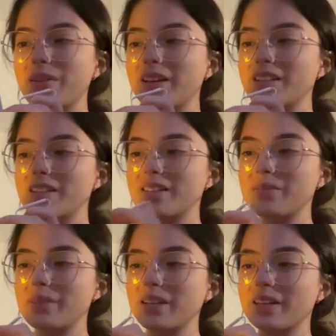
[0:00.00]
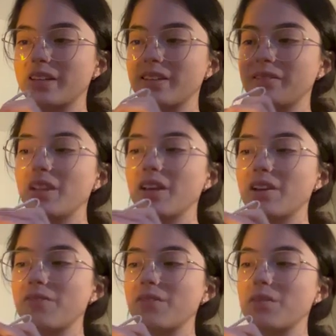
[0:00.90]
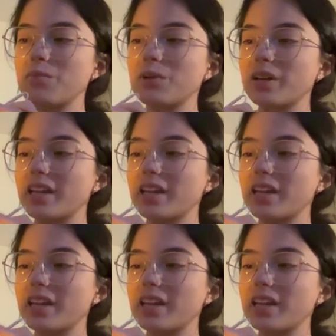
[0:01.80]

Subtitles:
It just seems like a fun book.